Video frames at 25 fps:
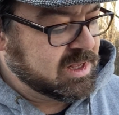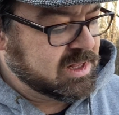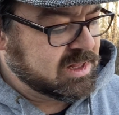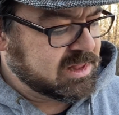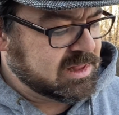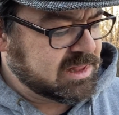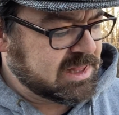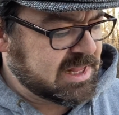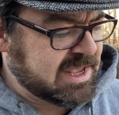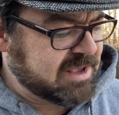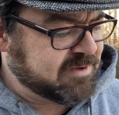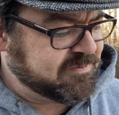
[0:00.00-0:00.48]

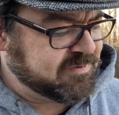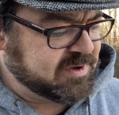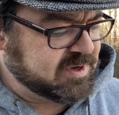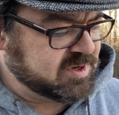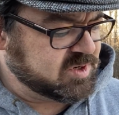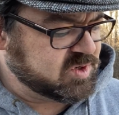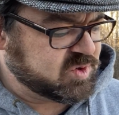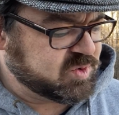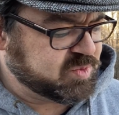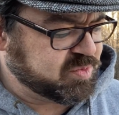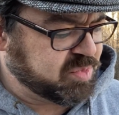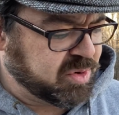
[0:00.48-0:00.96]
Laughing
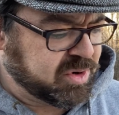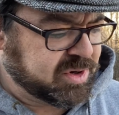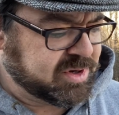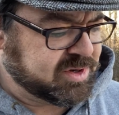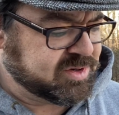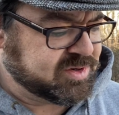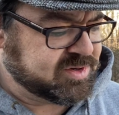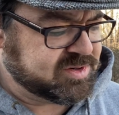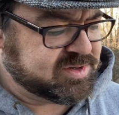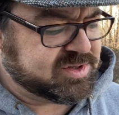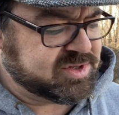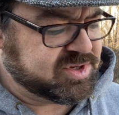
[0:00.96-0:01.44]

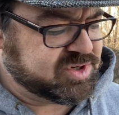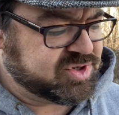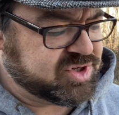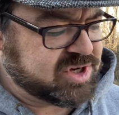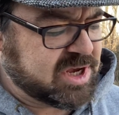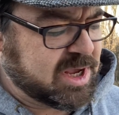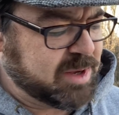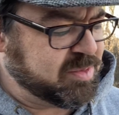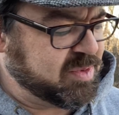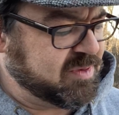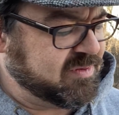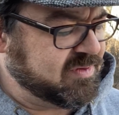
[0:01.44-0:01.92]
spoils the
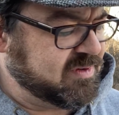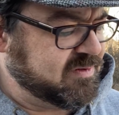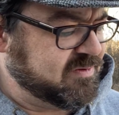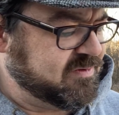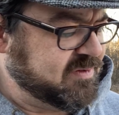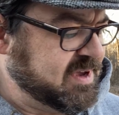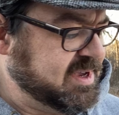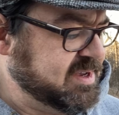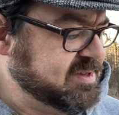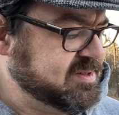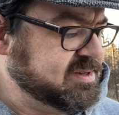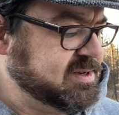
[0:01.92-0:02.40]
shape of the
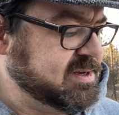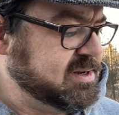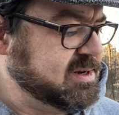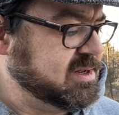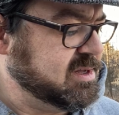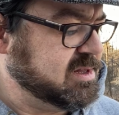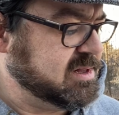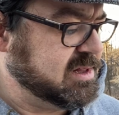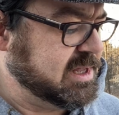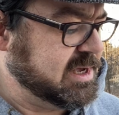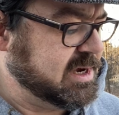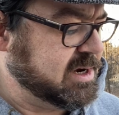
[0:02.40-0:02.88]
face, he
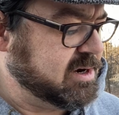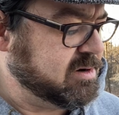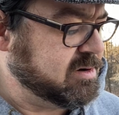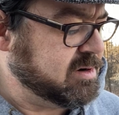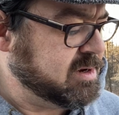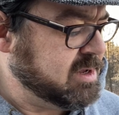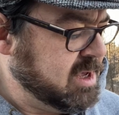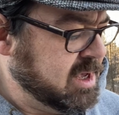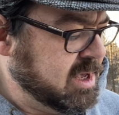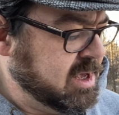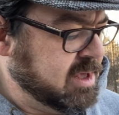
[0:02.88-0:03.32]
declared.